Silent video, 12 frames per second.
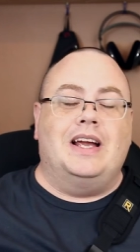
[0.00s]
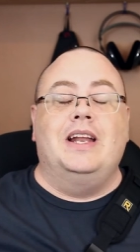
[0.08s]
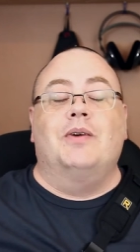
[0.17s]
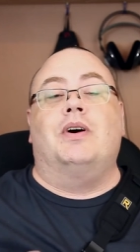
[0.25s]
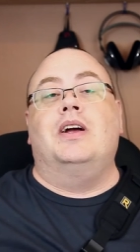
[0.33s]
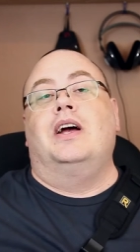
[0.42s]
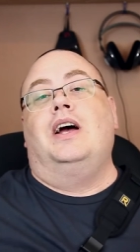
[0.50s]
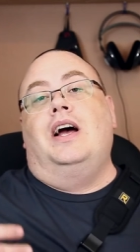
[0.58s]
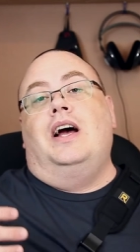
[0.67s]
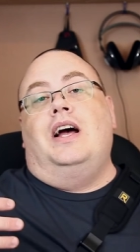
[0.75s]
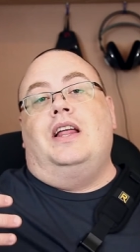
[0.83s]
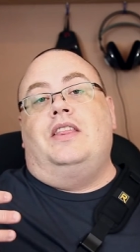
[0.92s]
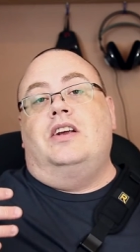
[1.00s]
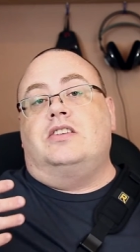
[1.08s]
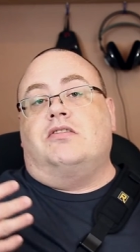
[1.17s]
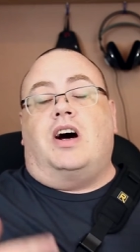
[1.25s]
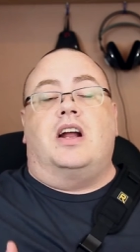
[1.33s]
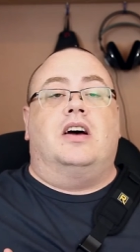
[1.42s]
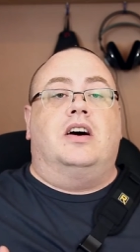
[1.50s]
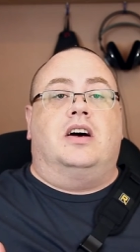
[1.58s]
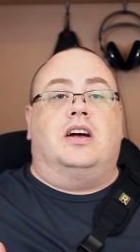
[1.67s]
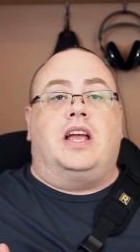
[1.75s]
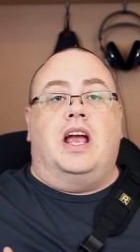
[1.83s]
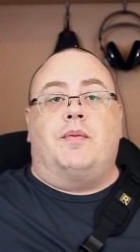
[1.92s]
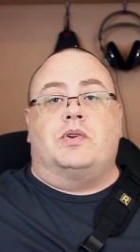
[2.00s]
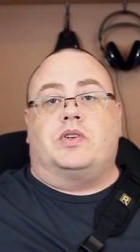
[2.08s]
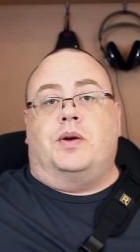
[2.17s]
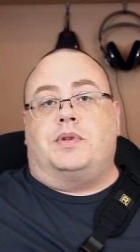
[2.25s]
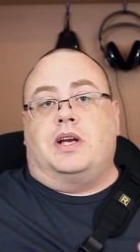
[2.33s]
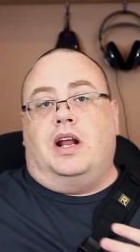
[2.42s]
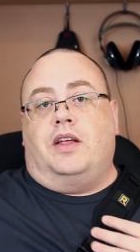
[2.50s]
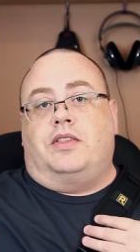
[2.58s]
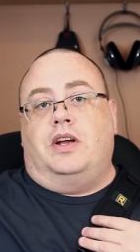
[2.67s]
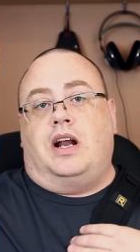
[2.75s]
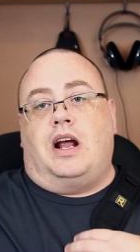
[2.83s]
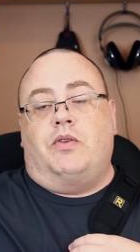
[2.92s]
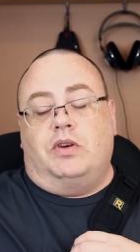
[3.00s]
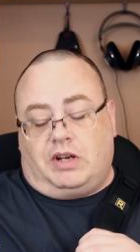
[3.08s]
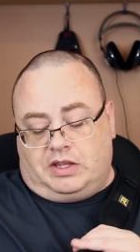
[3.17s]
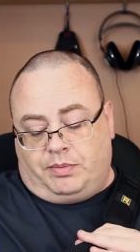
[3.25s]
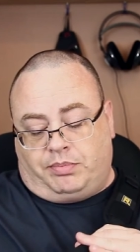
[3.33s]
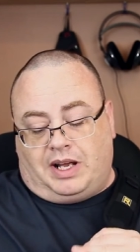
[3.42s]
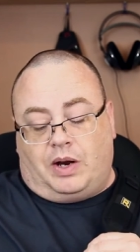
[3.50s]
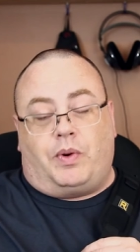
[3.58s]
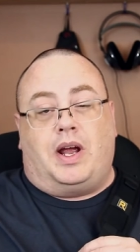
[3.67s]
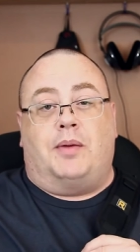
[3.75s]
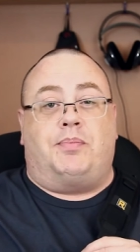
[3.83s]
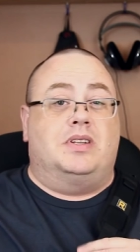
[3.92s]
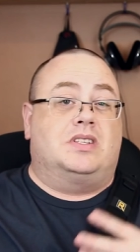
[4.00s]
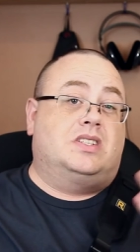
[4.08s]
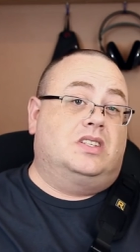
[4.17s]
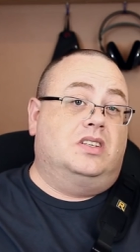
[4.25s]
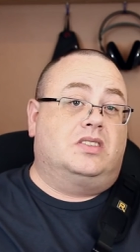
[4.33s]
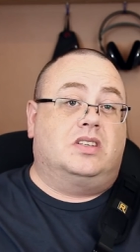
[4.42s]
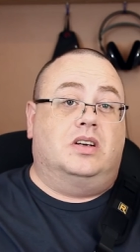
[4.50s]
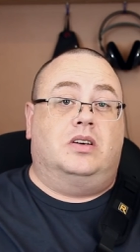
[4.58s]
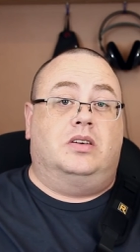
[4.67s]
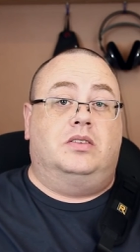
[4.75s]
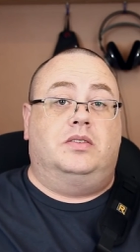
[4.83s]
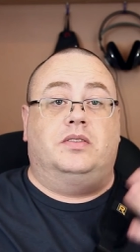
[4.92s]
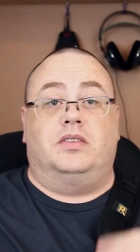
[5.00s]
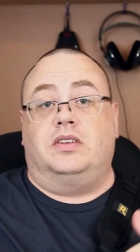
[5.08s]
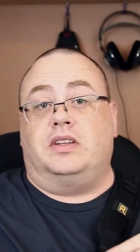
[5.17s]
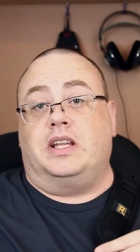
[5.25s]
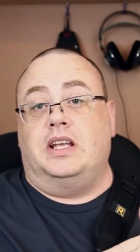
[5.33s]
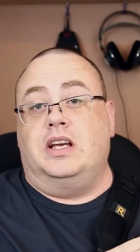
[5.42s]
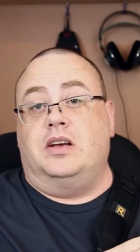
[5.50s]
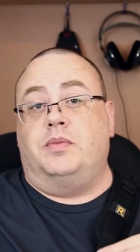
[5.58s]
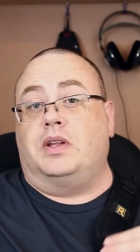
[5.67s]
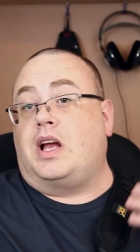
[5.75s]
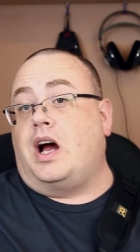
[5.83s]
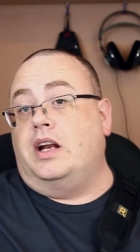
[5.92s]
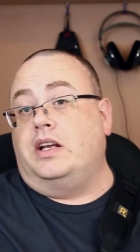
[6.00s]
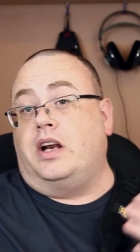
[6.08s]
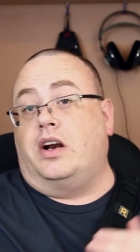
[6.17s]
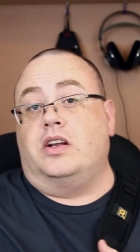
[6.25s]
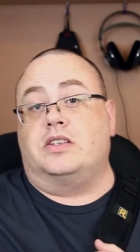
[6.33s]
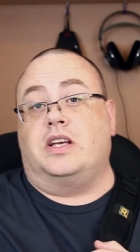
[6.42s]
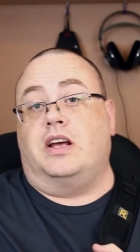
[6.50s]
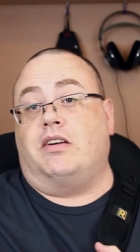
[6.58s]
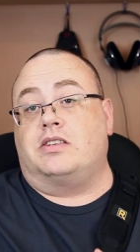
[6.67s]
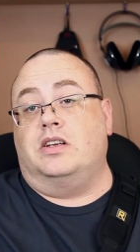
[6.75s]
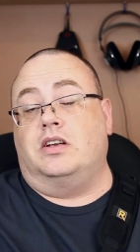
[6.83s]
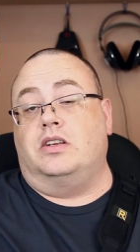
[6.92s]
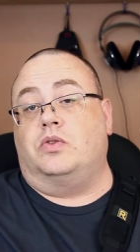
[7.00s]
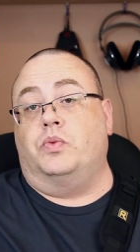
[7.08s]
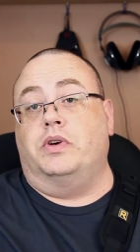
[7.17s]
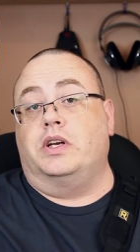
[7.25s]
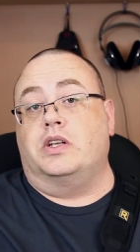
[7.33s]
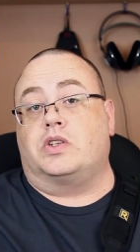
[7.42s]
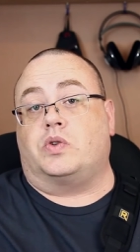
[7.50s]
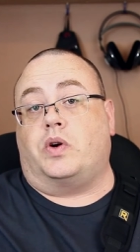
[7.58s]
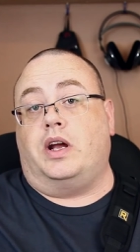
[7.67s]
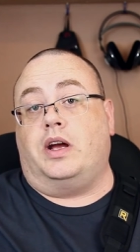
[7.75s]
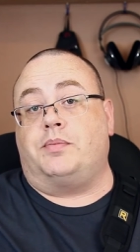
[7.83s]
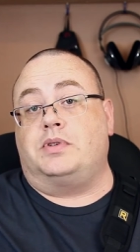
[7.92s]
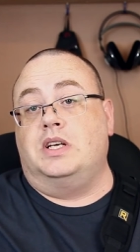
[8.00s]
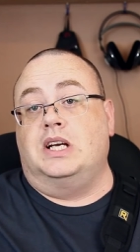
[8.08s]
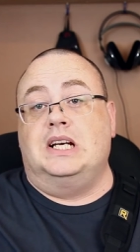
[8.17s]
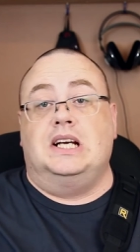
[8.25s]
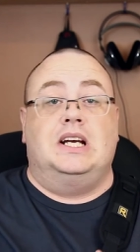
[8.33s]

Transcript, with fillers: anyway, there's a lot of uh, camera straps that get out there. I really like the Black Rapids, so them. The Cotton Carrier's got, like I said, some really good straps.